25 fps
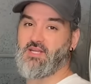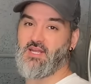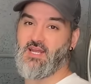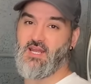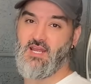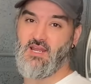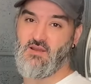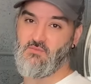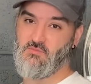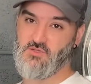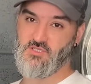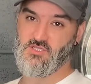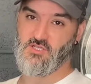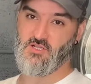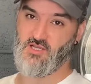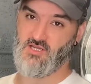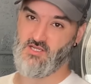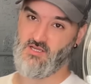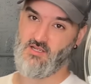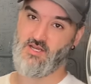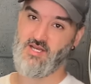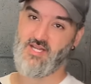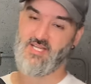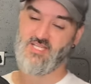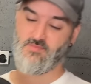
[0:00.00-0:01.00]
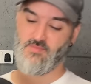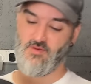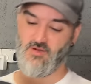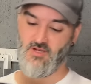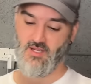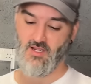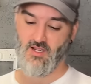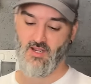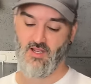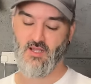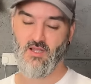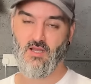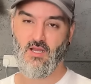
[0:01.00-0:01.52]
it and was like, I need to
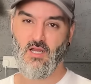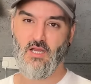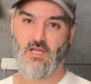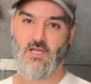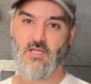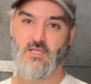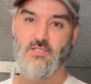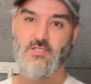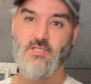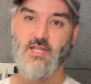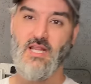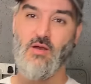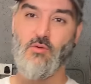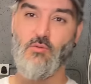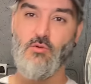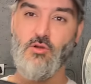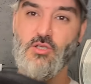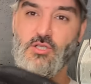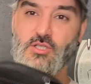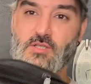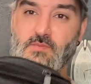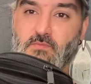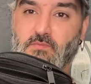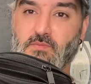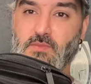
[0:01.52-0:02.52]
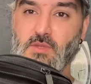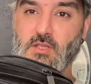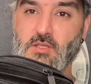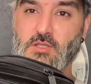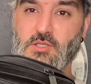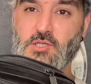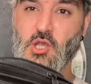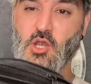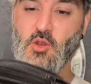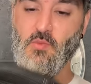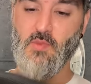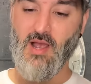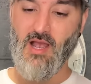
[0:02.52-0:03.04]
buy it. So that was
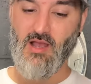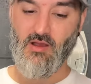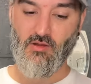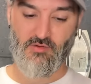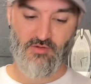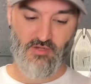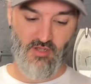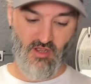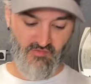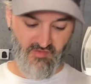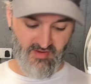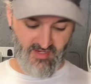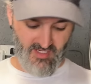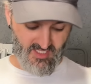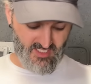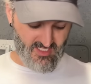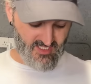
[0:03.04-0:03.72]
£2. I think it's